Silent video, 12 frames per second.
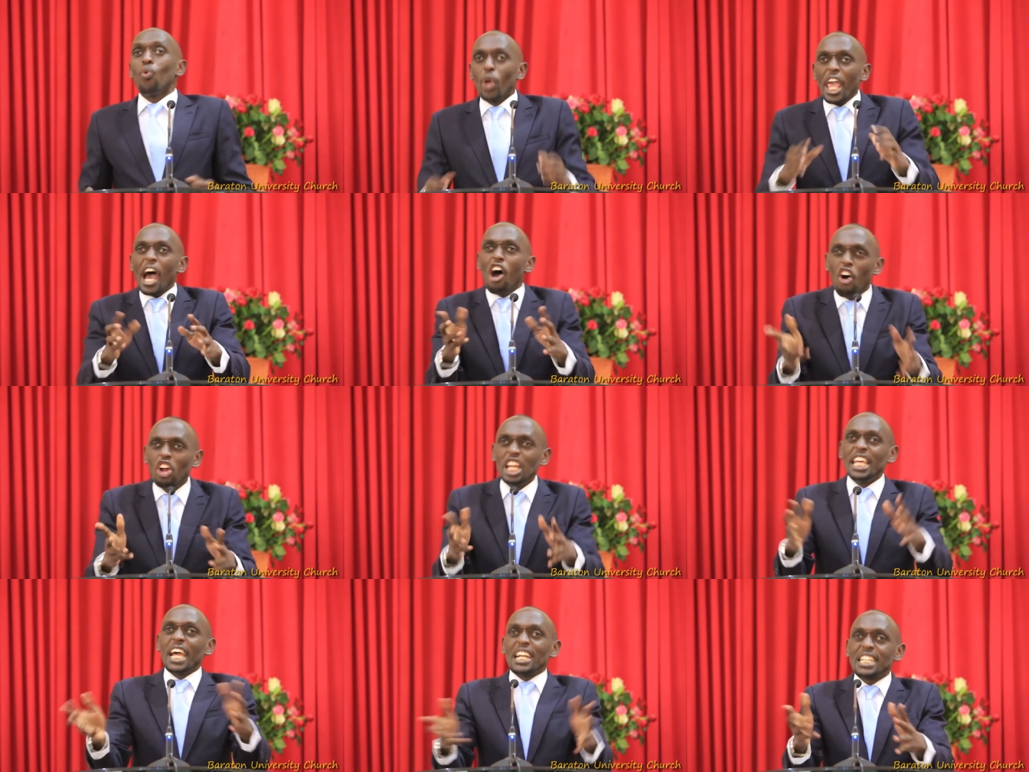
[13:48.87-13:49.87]
We are
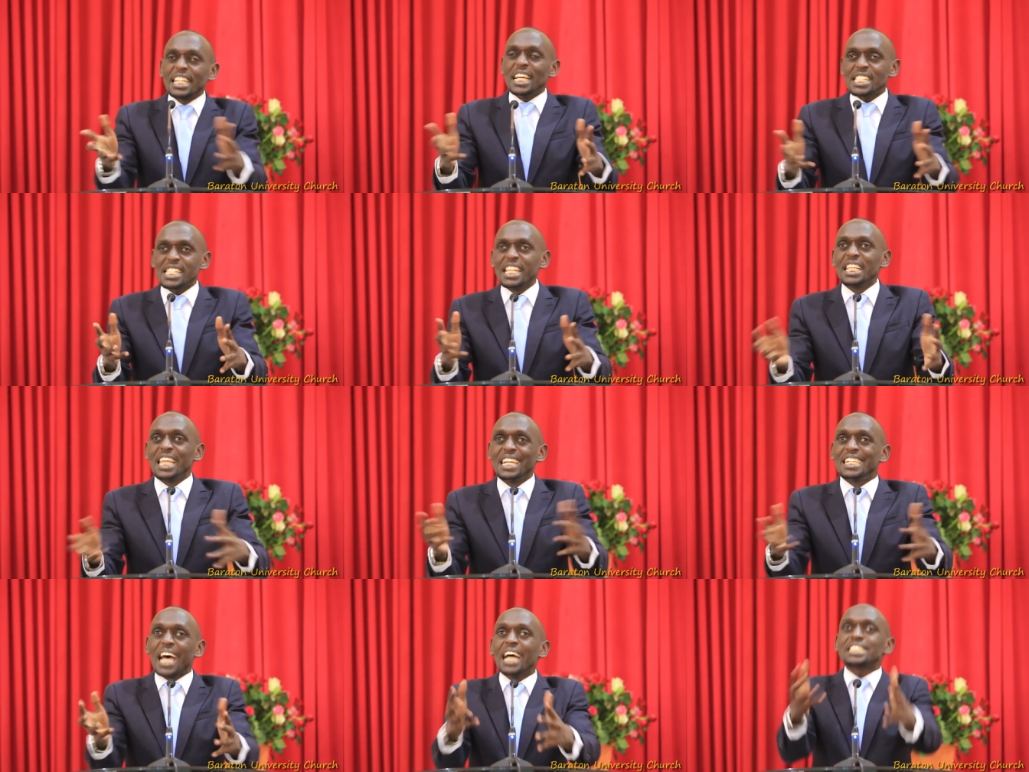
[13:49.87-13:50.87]
only addressing the
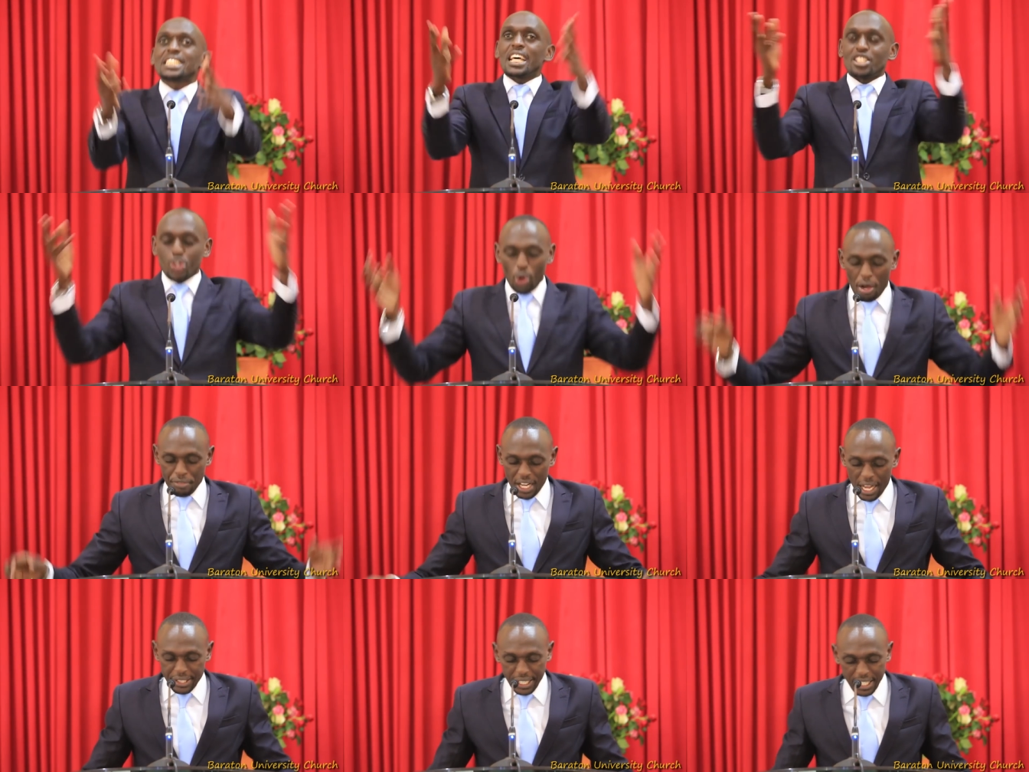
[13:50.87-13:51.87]
dirt that you have
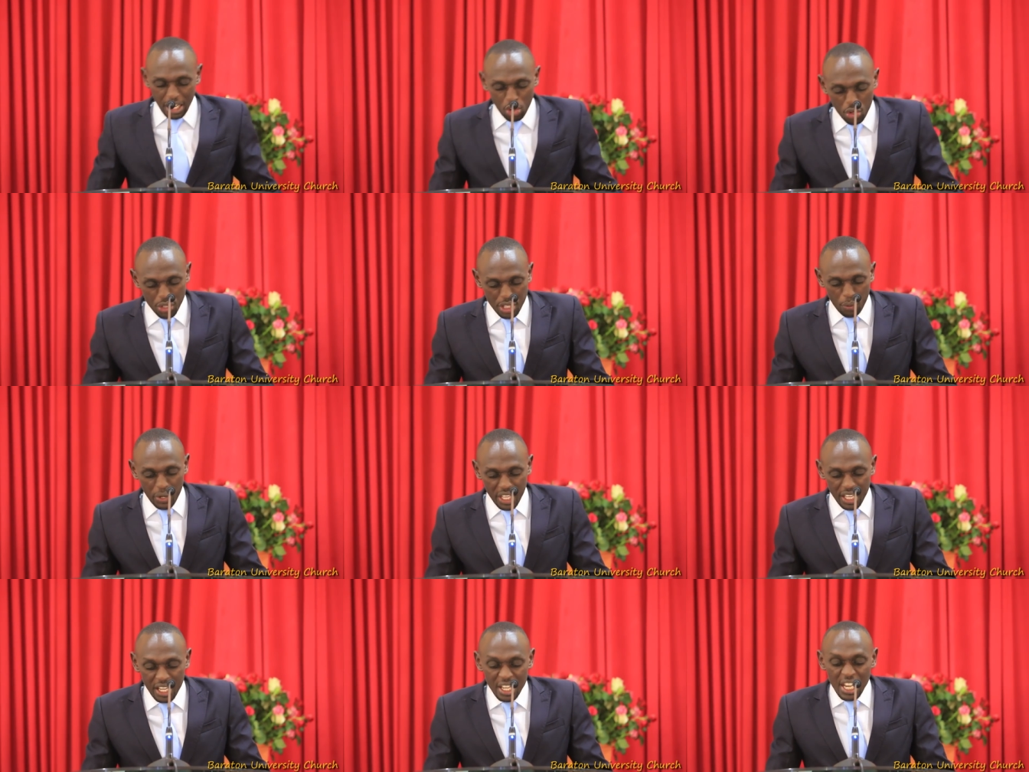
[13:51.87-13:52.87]
gathered along the
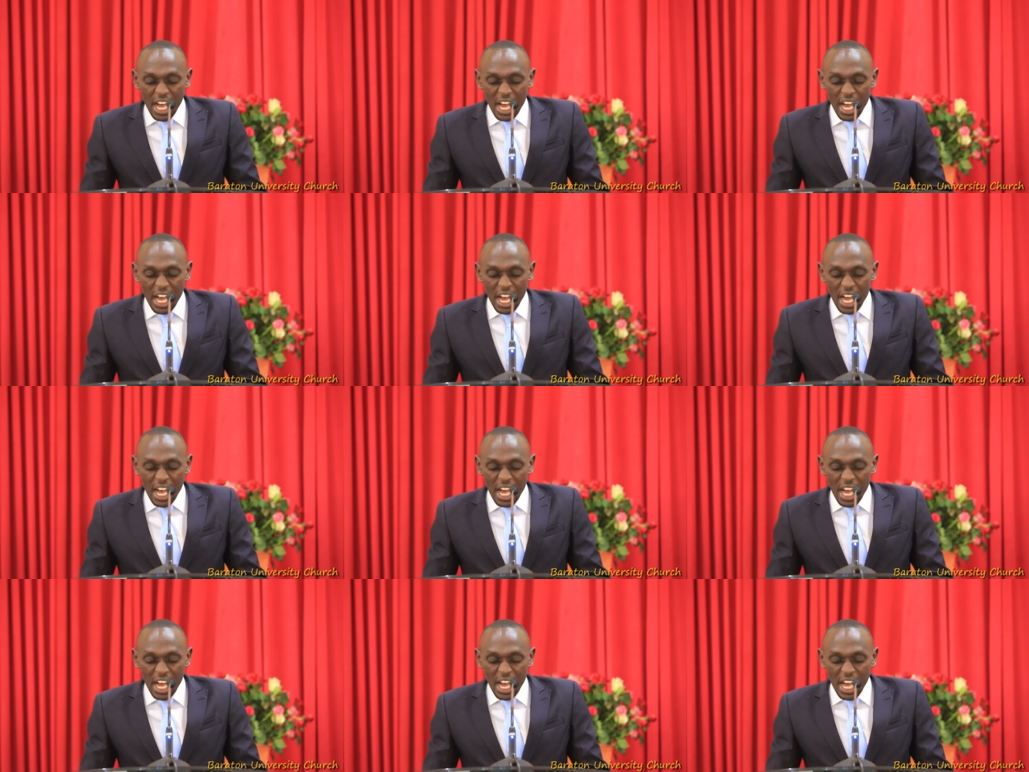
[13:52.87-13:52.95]
way.